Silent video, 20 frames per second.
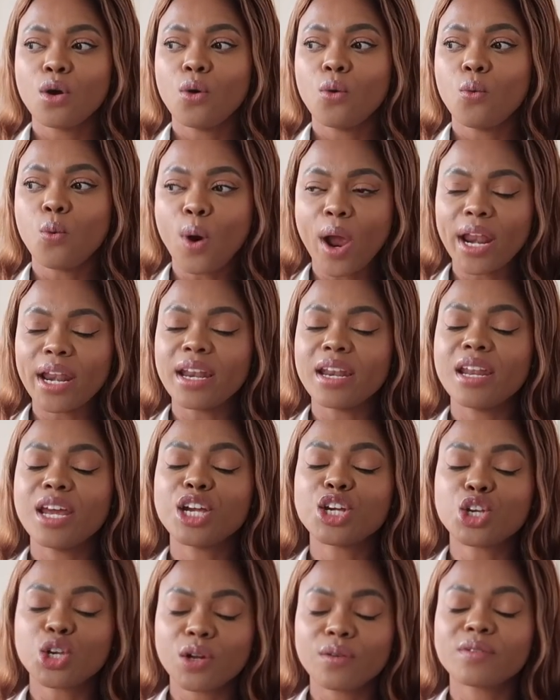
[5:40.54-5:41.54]
when
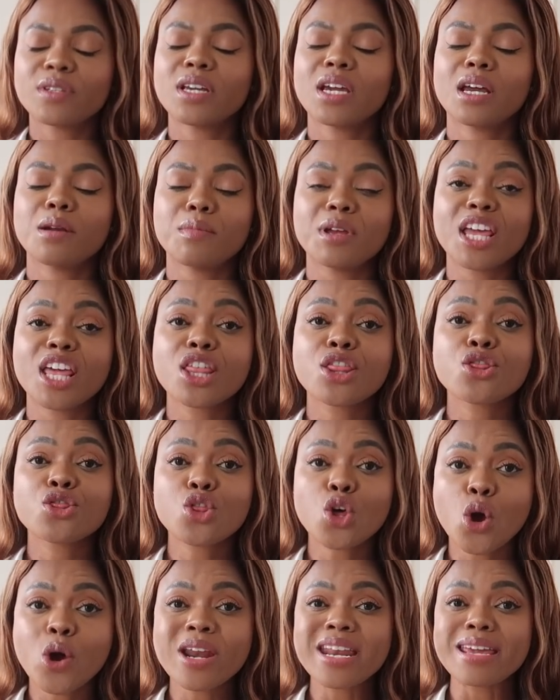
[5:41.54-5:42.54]
it should have taken me
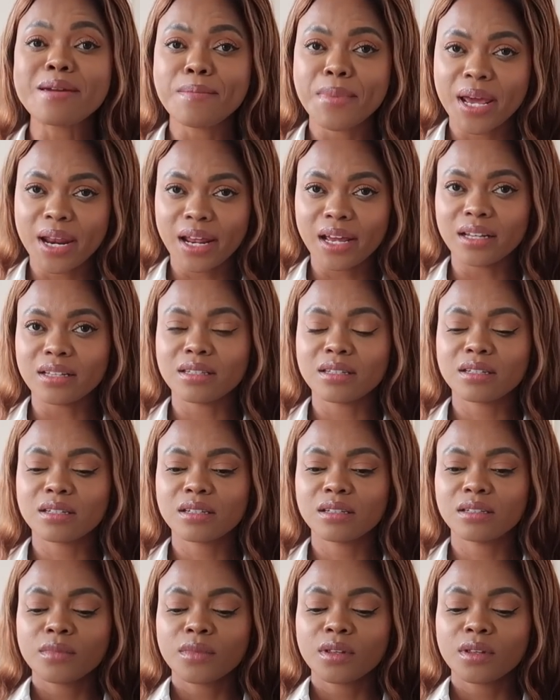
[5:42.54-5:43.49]
30 minutes.